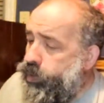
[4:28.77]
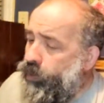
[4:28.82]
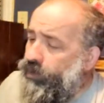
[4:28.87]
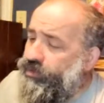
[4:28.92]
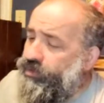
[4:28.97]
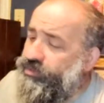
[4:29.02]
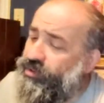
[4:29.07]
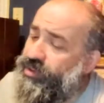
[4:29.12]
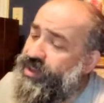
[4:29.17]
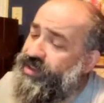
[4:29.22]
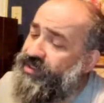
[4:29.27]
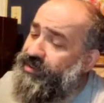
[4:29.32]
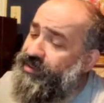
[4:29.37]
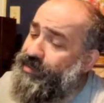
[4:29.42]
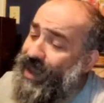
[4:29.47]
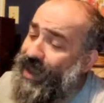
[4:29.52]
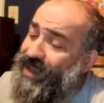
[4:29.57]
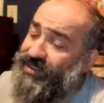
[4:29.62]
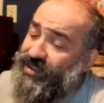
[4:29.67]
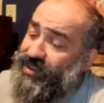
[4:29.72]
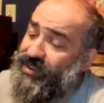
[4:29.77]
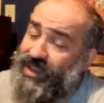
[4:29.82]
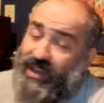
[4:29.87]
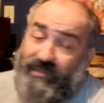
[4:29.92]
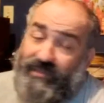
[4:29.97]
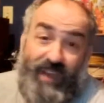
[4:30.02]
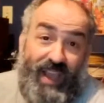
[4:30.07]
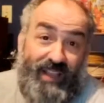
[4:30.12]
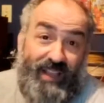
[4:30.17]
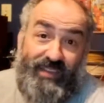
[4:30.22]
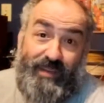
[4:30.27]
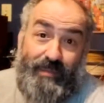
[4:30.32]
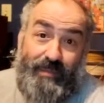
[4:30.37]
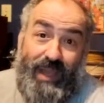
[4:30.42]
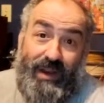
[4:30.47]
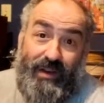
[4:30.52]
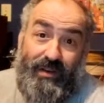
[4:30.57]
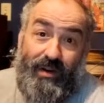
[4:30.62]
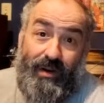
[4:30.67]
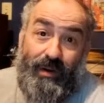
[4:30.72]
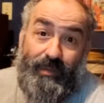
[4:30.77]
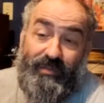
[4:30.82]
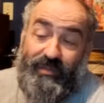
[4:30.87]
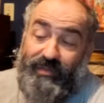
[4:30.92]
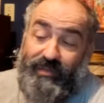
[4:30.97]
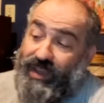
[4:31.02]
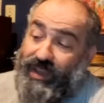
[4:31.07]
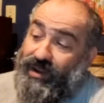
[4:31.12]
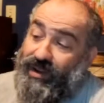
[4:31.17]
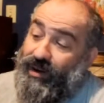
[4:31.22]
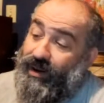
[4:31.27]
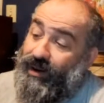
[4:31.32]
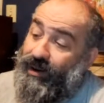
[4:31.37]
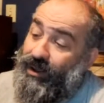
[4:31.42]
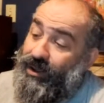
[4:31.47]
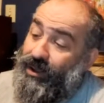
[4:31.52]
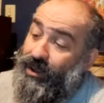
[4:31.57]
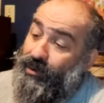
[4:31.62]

So this is basically a fancy Man at Arms figure